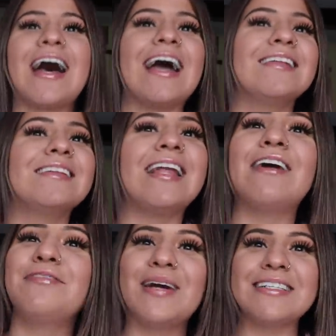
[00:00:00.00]
I
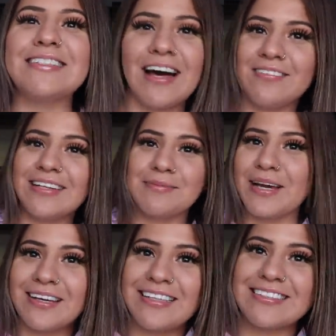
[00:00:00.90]
love myself, like
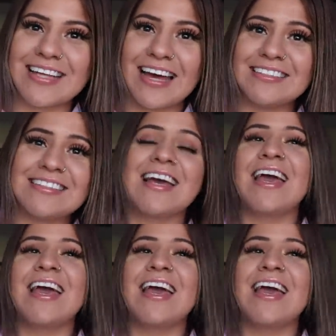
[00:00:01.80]
my hoodie says,